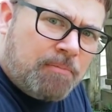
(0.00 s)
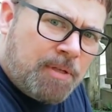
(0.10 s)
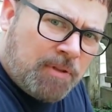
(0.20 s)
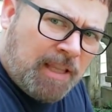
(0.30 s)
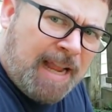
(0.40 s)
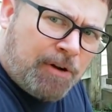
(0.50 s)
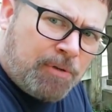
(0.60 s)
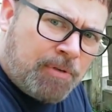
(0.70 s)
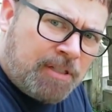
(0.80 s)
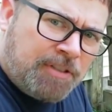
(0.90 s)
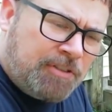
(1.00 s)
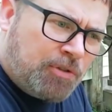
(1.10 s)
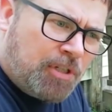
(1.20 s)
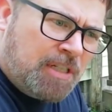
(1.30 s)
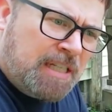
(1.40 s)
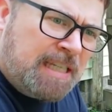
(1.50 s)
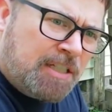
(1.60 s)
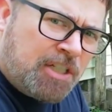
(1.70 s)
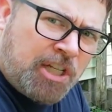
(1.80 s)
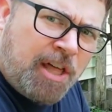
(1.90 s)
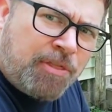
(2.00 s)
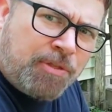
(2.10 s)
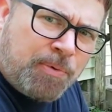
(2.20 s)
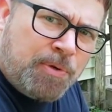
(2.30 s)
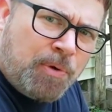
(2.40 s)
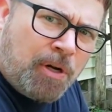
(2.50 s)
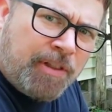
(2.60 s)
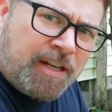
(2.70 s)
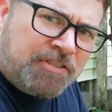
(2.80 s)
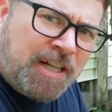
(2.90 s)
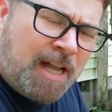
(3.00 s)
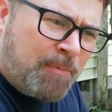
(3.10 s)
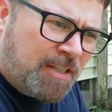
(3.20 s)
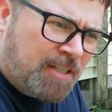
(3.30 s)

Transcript: be louder, because he's going to need to cut through all that excitement.